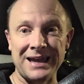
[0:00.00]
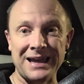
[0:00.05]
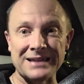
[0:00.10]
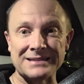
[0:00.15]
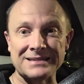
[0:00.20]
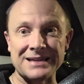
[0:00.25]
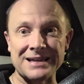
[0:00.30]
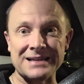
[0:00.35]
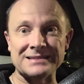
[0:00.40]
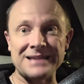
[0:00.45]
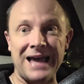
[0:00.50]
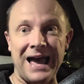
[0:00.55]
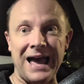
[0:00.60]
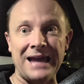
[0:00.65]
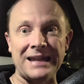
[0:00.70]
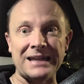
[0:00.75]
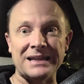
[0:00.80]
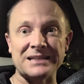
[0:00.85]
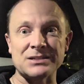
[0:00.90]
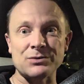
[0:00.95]
It says that
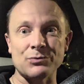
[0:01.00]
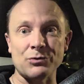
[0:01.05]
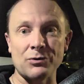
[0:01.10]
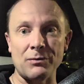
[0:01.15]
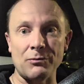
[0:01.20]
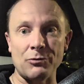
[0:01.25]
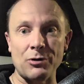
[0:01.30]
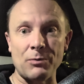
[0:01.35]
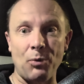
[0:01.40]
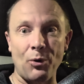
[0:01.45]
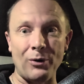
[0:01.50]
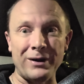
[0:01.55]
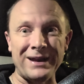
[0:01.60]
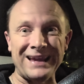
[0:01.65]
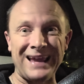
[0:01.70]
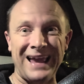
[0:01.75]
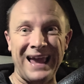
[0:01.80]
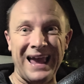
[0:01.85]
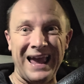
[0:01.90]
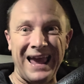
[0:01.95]
any consumer
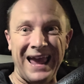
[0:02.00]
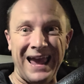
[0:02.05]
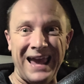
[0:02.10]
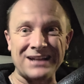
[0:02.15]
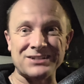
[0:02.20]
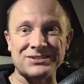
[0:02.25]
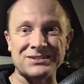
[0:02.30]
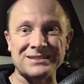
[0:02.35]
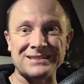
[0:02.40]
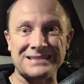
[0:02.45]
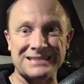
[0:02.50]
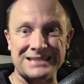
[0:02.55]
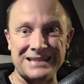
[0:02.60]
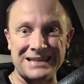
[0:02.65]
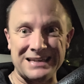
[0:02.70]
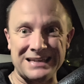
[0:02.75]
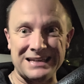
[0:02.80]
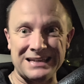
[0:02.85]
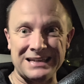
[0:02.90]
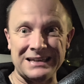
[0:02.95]
reporting
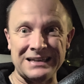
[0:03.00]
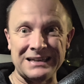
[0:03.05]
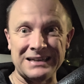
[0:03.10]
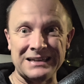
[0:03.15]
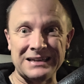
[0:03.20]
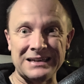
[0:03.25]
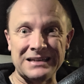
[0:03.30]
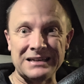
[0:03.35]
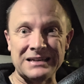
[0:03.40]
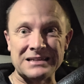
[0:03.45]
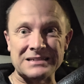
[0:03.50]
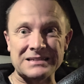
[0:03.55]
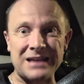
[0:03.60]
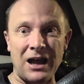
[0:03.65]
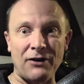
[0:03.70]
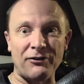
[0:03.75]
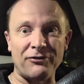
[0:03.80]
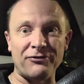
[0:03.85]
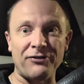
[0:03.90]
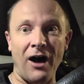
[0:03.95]
agency
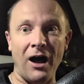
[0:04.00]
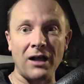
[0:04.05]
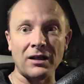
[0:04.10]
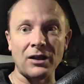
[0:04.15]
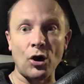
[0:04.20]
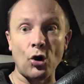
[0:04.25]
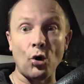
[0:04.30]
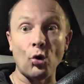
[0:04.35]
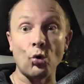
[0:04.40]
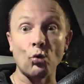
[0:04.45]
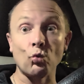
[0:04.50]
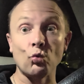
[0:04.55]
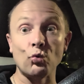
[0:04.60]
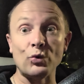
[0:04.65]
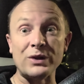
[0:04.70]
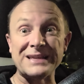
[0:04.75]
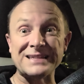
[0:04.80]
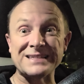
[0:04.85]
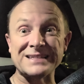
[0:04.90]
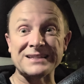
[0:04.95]
shall follow
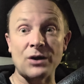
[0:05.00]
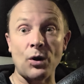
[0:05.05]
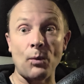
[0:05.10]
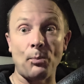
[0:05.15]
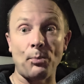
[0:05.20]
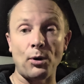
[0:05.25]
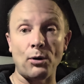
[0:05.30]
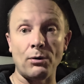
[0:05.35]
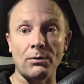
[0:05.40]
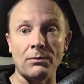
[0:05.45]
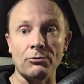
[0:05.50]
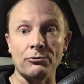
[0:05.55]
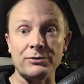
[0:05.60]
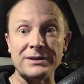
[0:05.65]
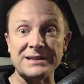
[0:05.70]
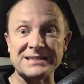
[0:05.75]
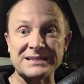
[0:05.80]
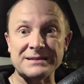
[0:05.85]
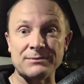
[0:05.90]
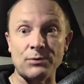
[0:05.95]

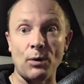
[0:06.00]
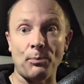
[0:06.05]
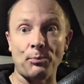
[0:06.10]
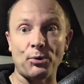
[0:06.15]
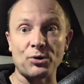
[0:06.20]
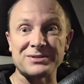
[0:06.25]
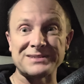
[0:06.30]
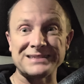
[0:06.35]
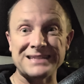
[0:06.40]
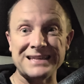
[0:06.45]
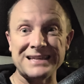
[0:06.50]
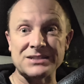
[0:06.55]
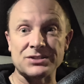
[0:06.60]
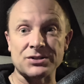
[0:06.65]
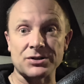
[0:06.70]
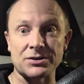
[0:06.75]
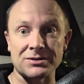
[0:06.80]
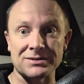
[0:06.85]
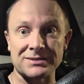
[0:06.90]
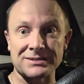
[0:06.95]
reasonable
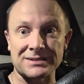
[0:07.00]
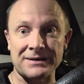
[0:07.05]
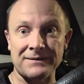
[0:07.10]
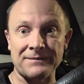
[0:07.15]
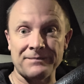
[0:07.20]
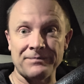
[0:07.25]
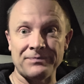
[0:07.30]
procedures